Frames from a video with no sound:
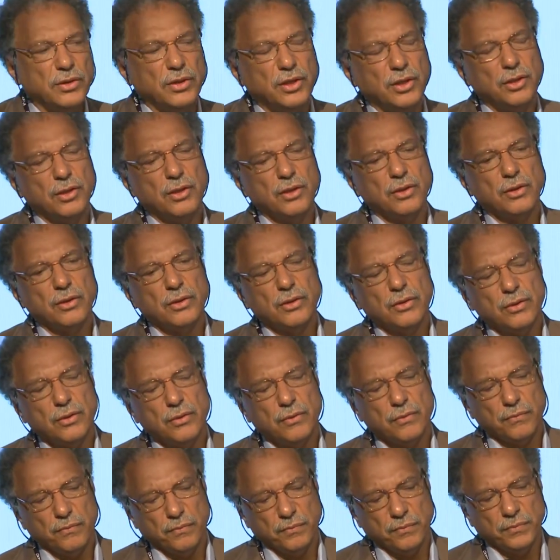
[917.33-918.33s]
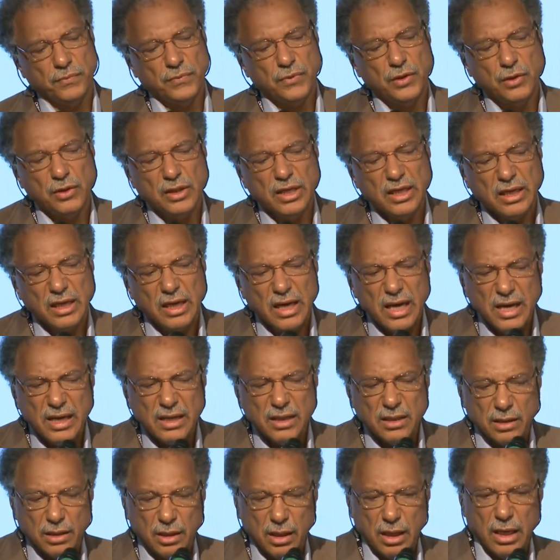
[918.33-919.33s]
The
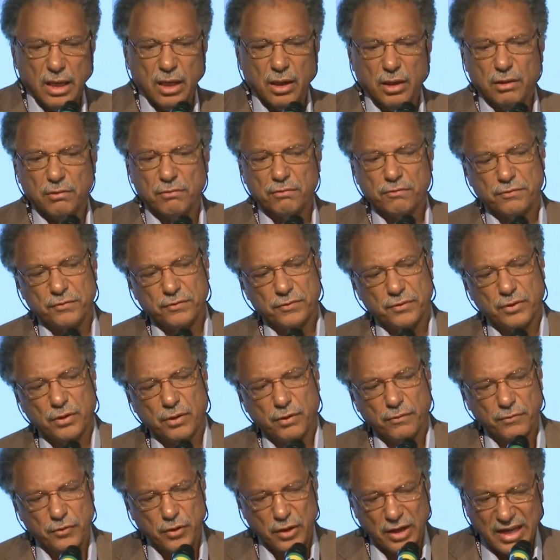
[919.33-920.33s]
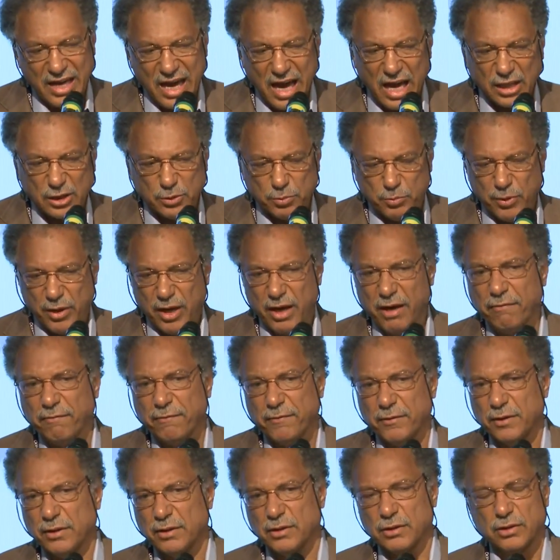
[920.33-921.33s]
decline of the catch per effort,